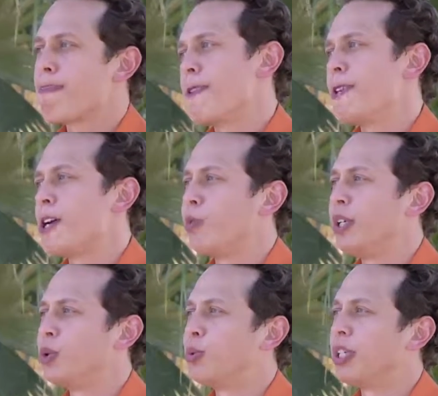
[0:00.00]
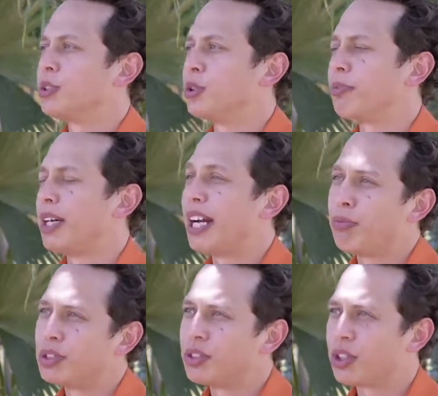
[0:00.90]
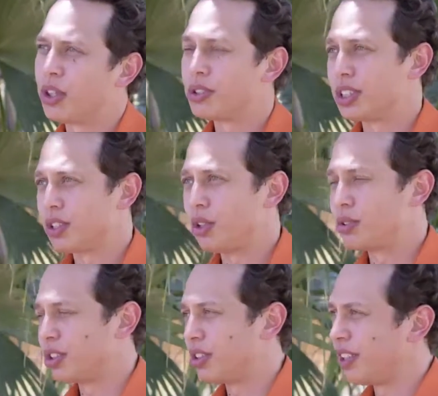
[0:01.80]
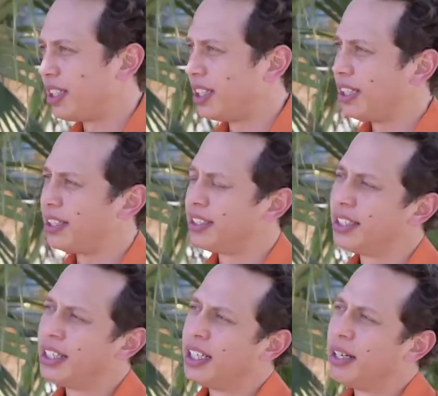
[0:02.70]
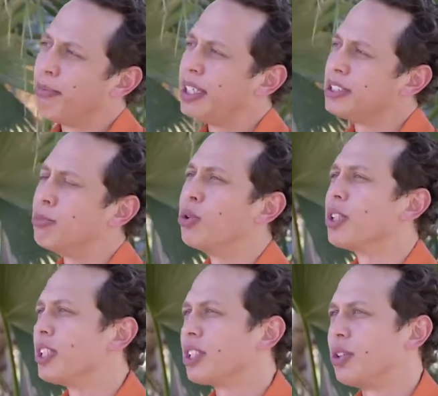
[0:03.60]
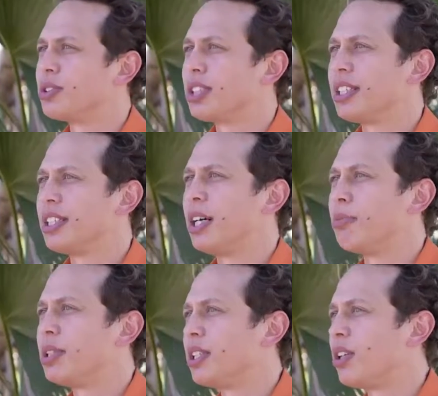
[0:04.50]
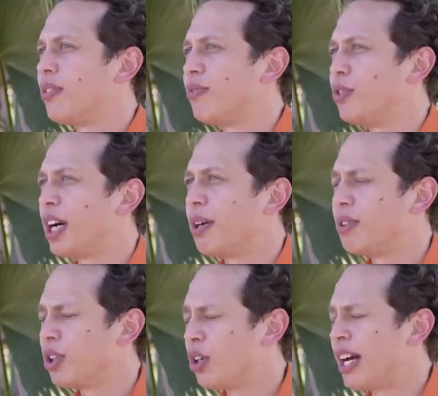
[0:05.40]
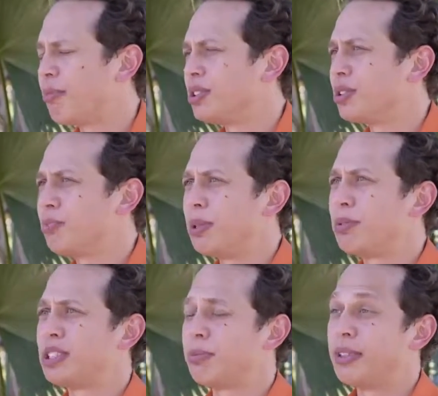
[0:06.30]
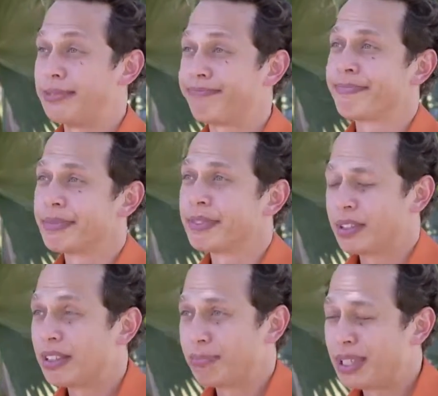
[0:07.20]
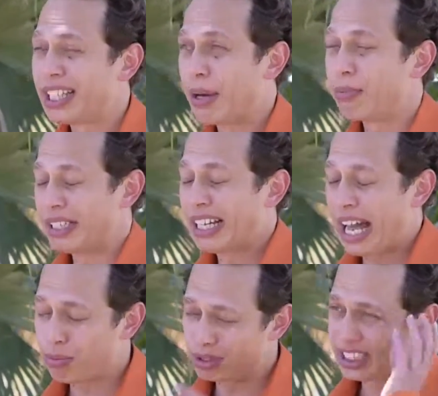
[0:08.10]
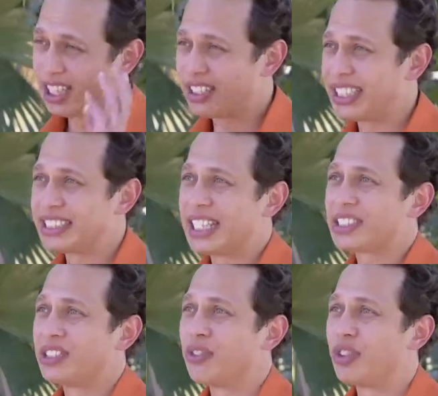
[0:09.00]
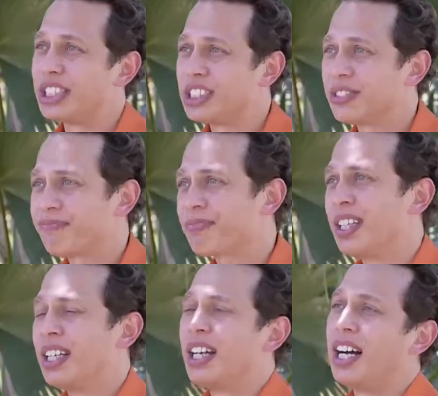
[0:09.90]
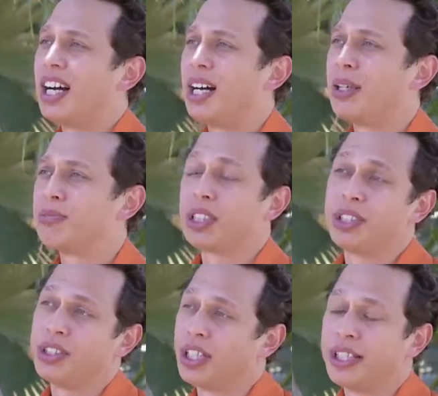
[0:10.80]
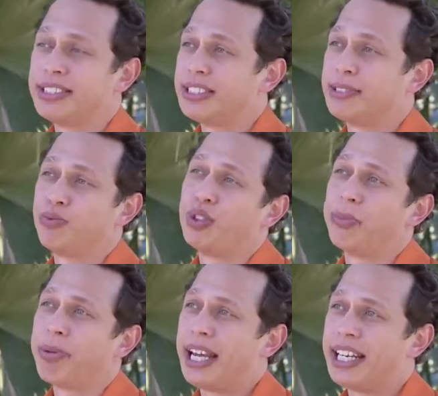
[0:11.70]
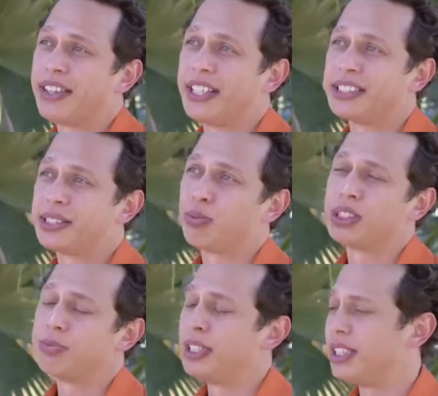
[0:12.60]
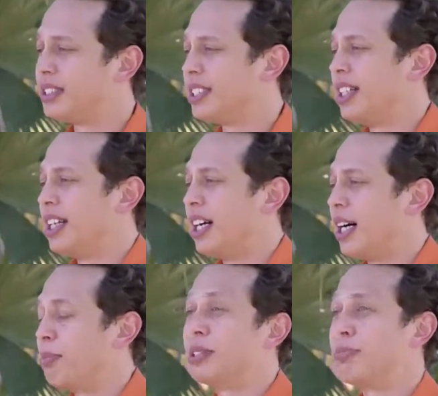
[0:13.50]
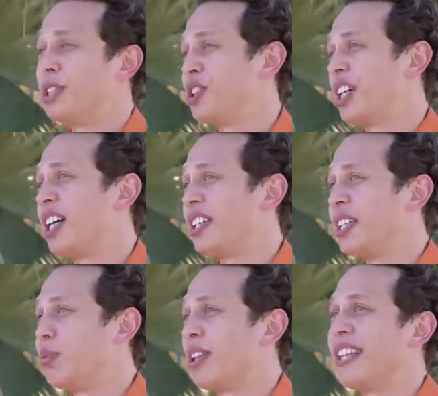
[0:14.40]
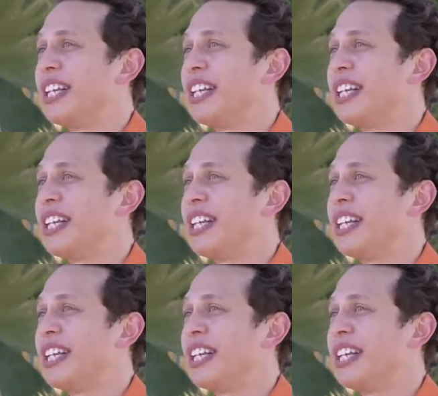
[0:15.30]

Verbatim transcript: you know, we always talk about Aboriginal culture, culture, and, and but it's more than a culture. Um, I mean, a lot of, for a lot of Aboriginal people, it's, it's being ab- Aboriginality is actually a religion. Um, so, you know, it's, it's really panentheism, which means um, it's spirituality with